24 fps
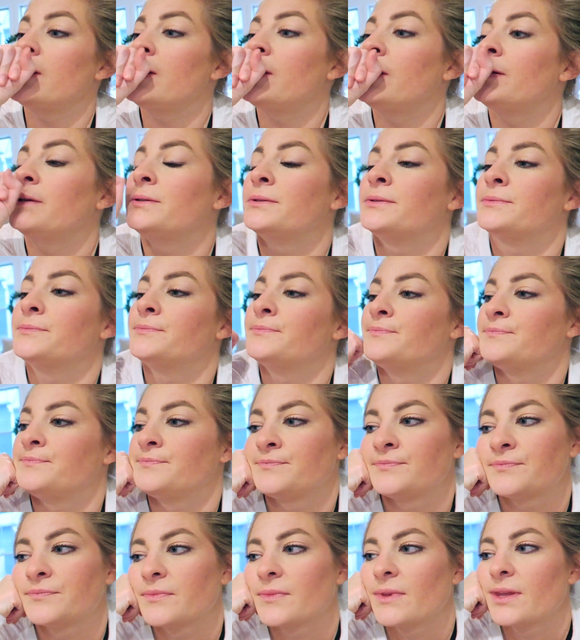I don't
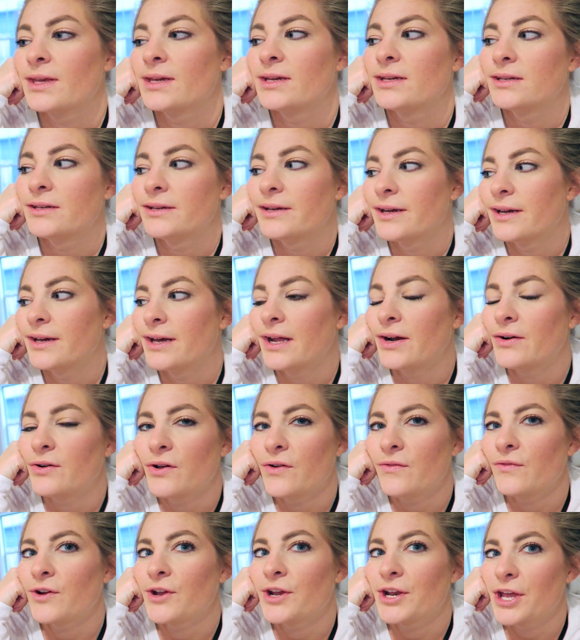know
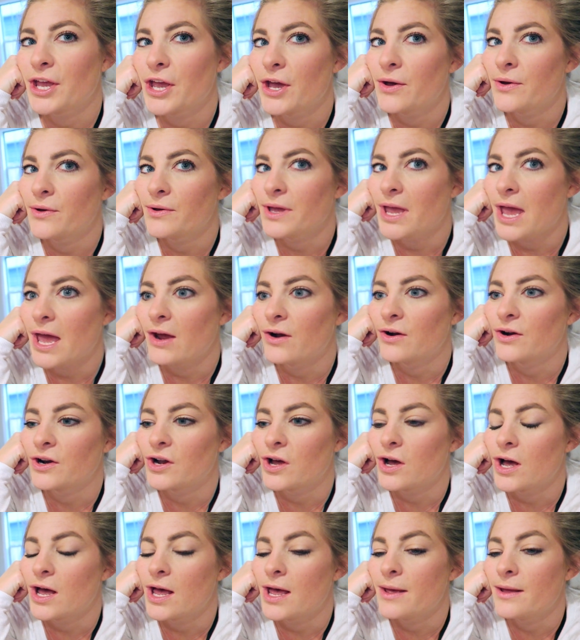if we're gonna go yet or
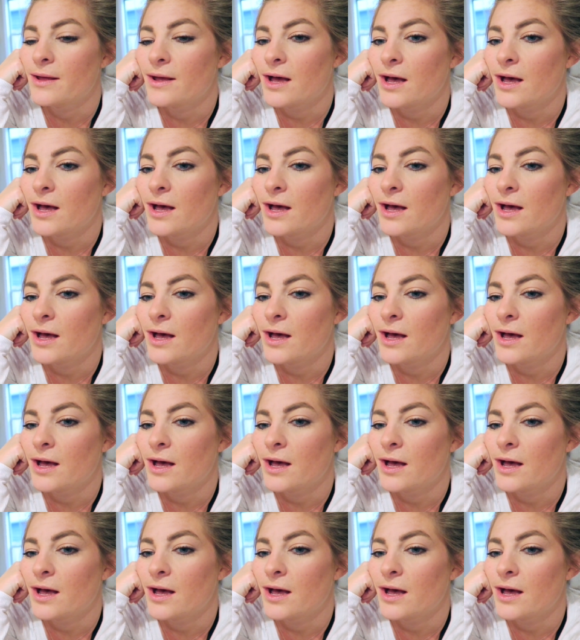not.